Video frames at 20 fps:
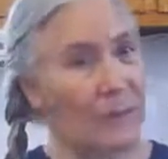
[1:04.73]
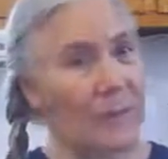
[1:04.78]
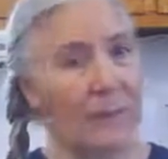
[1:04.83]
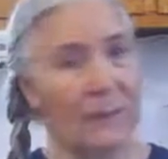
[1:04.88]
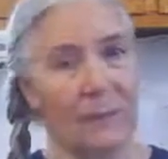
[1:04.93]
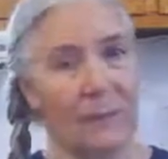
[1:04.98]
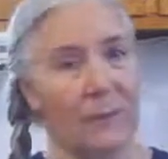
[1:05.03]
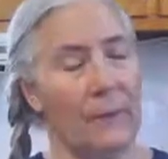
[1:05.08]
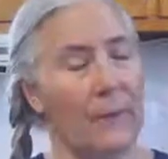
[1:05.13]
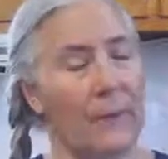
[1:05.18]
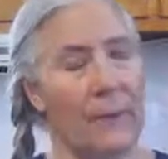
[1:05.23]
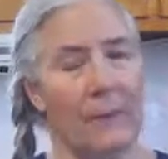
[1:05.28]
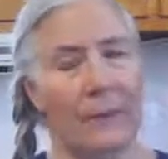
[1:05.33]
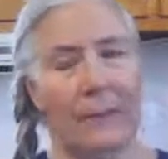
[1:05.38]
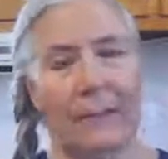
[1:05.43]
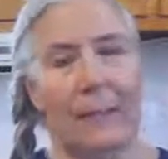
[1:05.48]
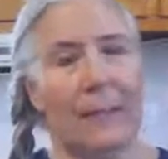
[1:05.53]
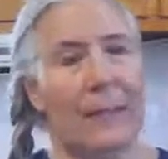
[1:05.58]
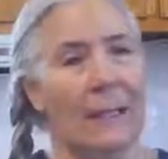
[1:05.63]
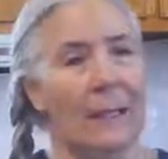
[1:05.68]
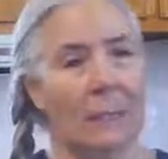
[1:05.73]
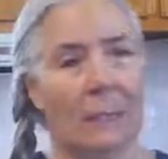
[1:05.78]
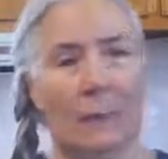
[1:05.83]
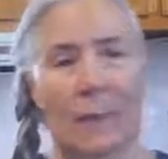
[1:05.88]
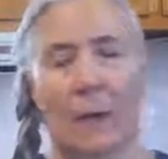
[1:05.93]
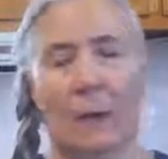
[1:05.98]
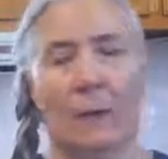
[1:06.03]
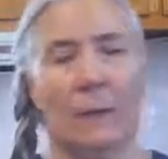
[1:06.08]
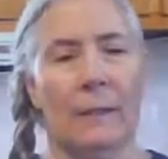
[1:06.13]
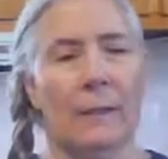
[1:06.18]
another thing,
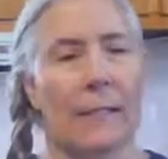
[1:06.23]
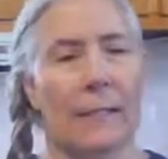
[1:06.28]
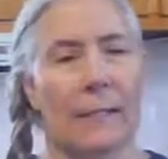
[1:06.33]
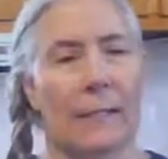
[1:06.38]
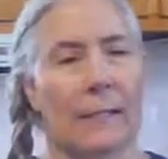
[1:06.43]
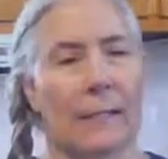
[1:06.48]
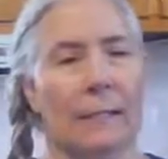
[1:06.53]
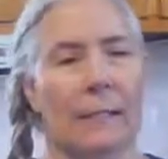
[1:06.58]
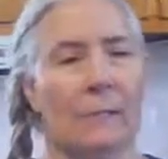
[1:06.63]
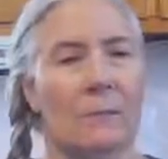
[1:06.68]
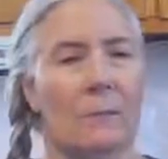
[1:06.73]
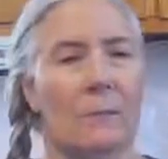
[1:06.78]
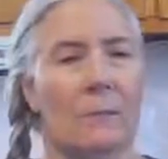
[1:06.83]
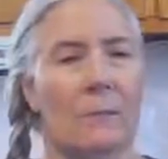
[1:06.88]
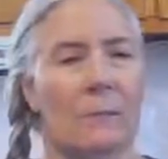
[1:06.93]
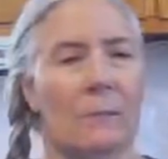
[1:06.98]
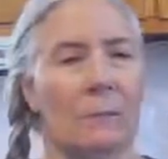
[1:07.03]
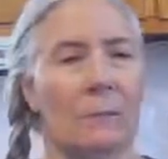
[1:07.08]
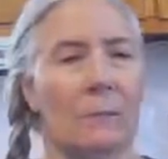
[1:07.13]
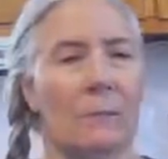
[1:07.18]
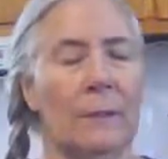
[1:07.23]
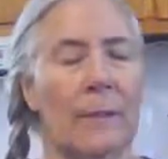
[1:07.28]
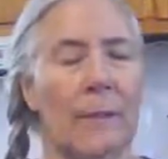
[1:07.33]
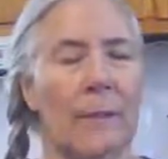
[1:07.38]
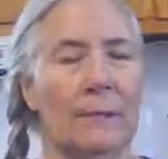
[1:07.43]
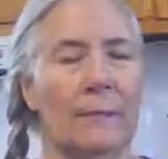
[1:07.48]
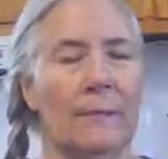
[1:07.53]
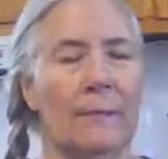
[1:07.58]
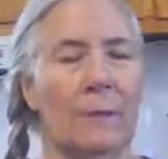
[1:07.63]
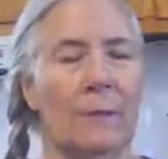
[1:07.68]
plowing that ice rink. When
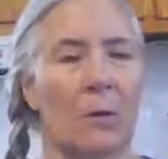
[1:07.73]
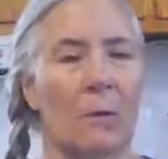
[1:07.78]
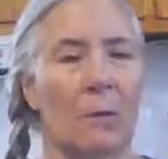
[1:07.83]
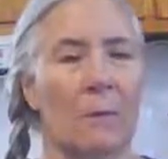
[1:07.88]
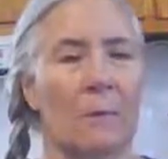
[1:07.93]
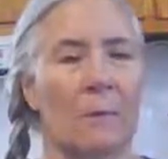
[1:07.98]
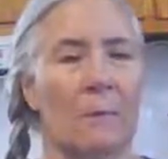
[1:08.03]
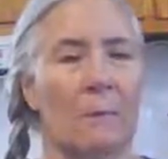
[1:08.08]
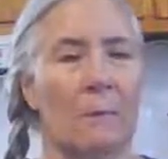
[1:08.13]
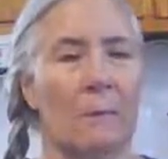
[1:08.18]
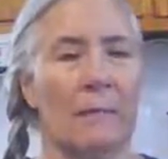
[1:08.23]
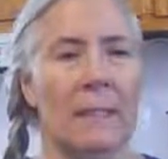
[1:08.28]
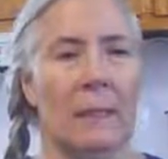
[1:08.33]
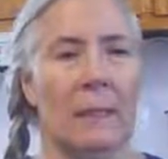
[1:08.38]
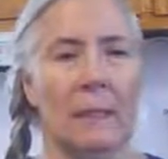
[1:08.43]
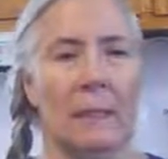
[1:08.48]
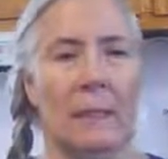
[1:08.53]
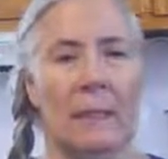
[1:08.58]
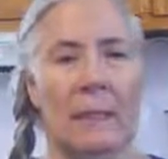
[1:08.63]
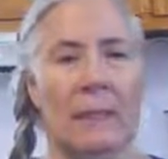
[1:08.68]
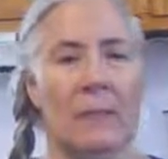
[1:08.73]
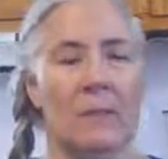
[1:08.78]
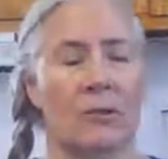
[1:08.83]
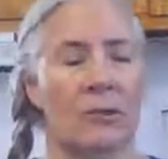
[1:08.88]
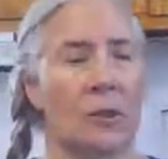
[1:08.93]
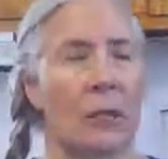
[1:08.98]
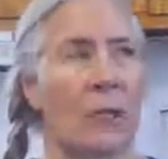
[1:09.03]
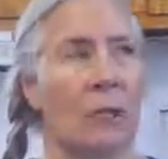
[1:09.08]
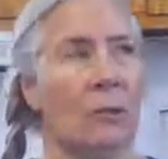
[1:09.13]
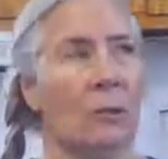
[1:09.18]
that snow was coming down an inch
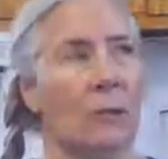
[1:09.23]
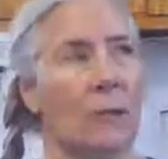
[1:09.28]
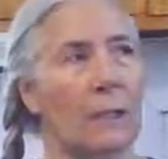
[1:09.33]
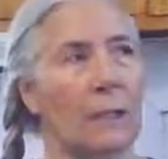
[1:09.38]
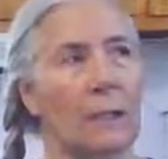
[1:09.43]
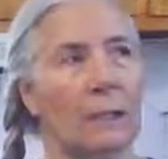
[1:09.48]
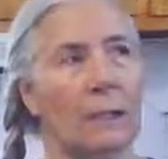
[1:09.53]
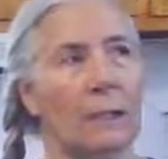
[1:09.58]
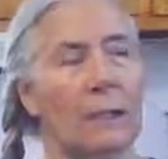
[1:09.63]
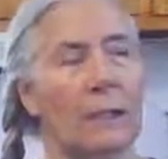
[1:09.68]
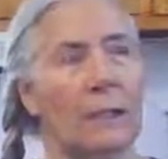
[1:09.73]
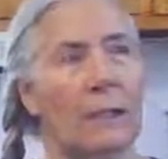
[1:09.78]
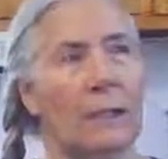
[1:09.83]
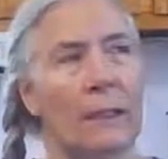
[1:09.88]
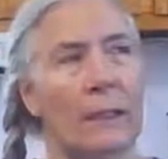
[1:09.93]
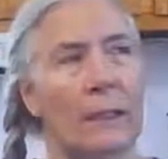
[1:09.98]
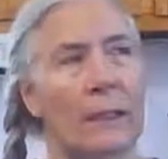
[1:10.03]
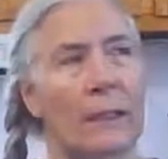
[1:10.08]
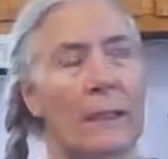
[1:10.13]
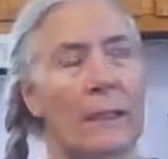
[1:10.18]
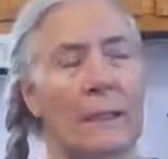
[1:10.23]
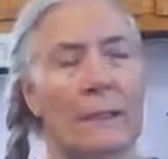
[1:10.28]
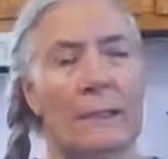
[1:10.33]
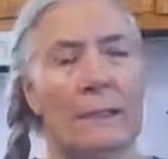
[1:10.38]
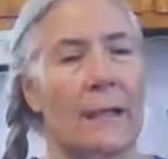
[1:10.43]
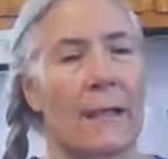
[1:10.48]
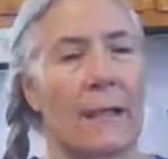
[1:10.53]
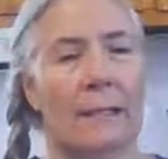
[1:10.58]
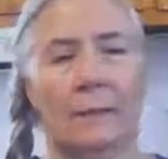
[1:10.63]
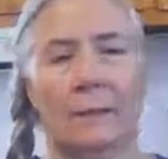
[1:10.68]
an hour,
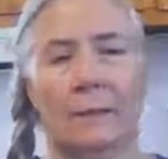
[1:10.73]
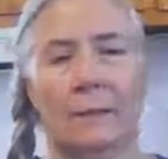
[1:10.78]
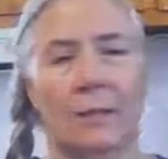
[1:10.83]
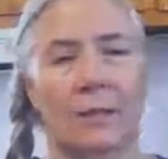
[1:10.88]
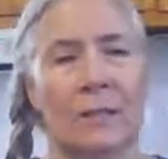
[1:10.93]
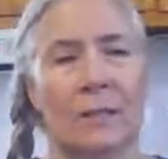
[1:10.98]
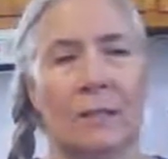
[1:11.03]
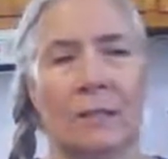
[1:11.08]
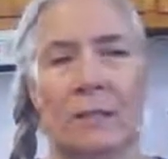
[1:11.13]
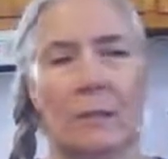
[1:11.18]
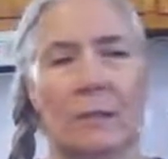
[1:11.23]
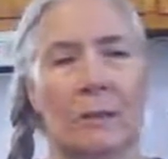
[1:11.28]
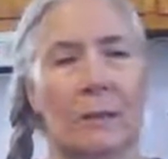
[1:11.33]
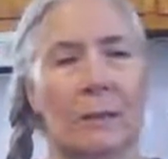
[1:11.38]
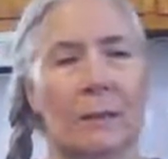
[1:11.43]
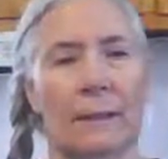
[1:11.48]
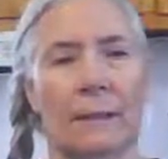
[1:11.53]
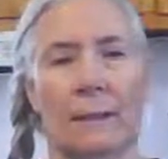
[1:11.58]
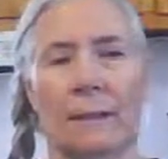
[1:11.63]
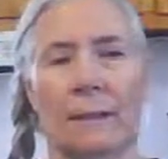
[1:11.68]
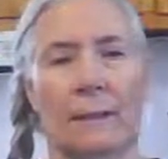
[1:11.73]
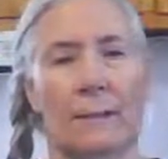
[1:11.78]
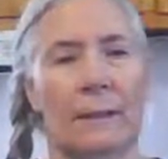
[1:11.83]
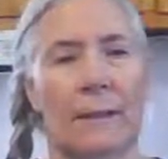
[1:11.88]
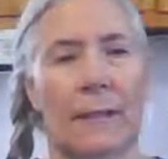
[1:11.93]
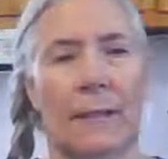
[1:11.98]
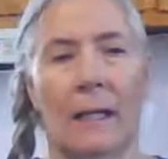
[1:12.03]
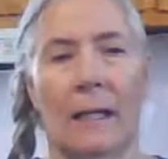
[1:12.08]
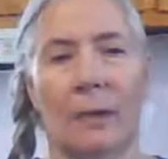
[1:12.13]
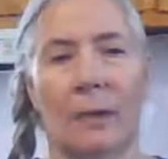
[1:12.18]
Don just literally
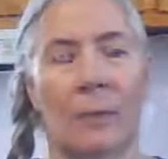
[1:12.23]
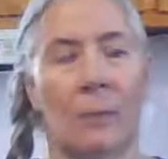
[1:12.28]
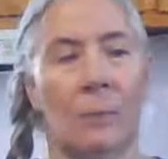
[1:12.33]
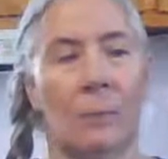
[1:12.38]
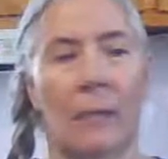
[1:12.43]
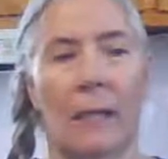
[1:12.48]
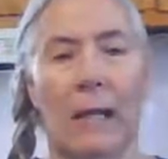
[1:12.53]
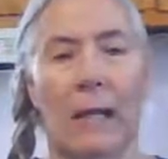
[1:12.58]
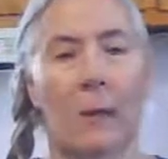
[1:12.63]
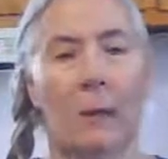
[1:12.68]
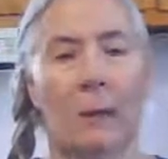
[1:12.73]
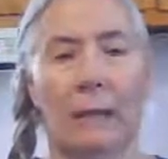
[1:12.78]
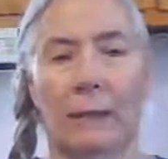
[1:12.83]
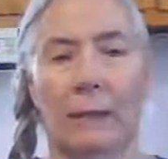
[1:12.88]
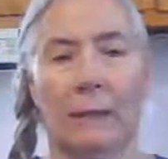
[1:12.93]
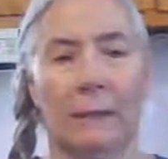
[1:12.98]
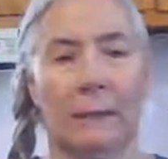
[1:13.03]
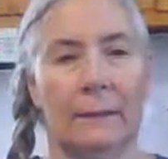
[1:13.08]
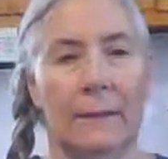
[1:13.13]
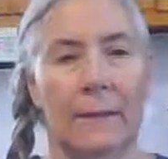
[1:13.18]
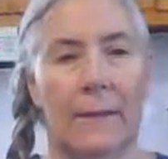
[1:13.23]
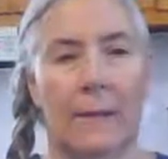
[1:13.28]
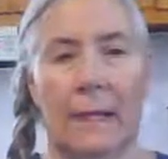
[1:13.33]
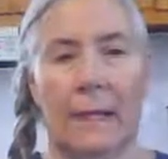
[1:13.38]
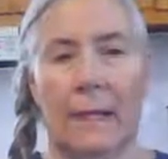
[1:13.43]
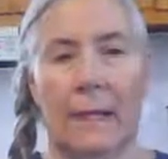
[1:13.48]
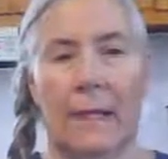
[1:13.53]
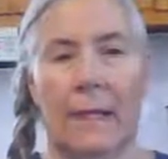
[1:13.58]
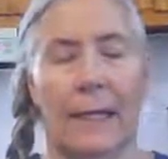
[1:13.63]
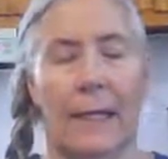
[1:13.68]
stayed out there plowing.
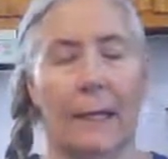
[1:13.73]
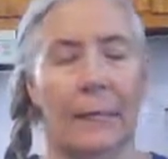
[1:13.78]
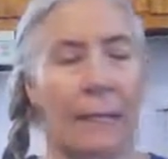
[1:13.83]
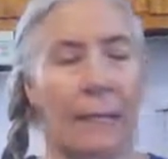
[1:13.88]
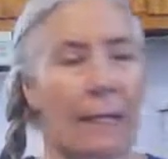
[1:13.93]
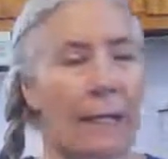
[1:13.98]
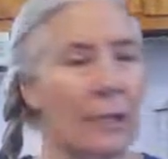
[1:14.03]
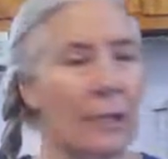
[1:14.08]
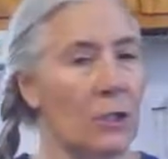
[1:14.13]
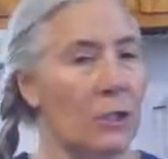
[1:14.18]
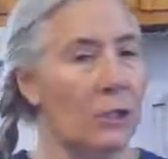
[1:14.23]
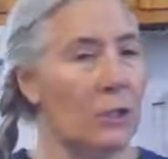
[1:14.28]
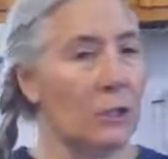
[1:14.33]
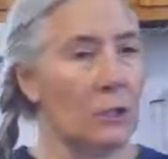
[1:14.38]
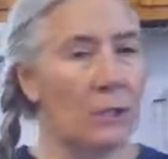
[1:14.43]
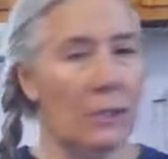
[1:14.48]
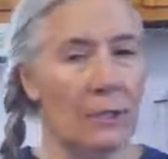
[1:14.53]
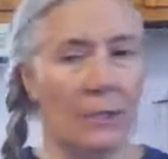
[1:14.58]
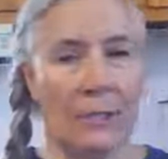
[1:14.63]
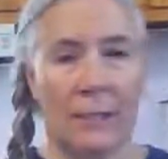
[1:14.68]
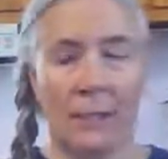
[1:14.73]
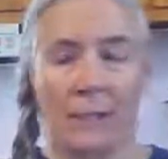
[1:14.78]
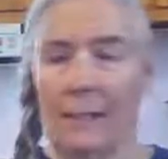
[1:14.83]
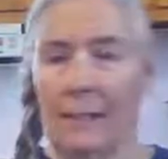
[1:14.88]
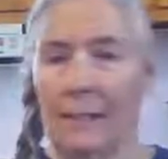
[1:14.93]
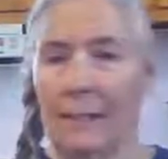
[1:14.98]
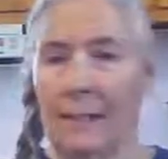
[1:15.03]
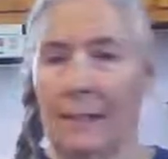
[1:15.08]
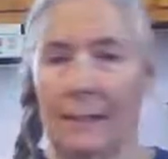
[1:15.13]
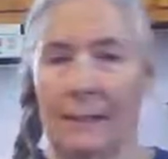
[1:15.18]
And by George, he
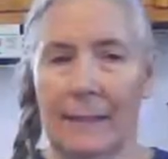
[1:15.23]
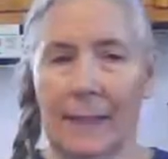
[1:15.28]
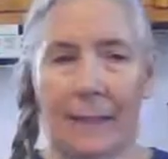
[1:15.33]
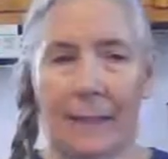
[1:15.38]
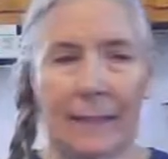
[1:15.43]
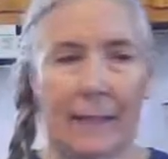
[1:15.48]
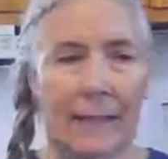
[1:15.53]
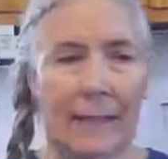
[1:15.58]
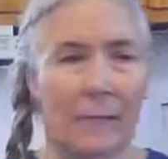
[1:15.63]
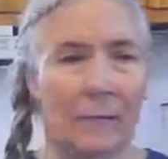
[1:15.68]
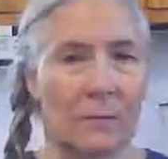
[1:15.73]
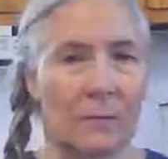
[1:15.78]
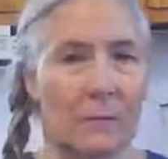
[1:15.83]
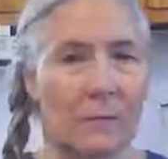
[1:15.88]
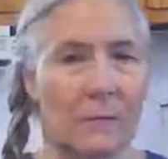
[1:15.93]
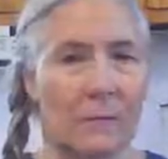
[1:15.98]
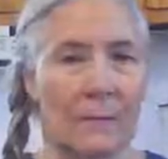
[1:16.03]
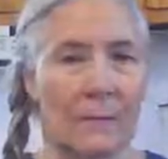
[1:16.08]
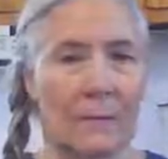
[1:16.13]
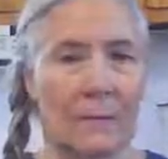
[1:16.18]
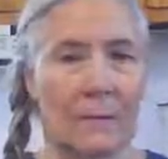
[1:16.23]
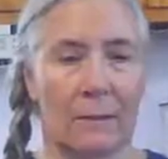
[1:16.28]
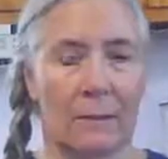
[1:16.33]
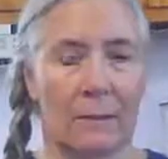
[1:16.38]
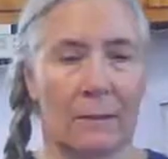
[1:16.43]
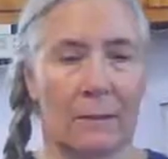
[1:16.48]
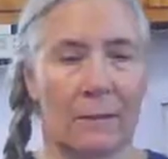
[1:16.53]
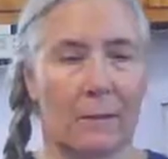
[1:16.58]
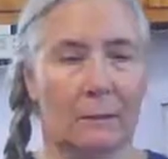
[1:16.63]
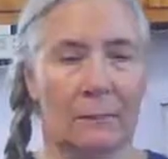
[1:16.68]
did it. That ice rink is still
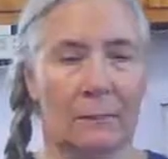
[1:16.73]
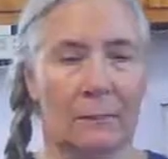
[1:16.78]
good.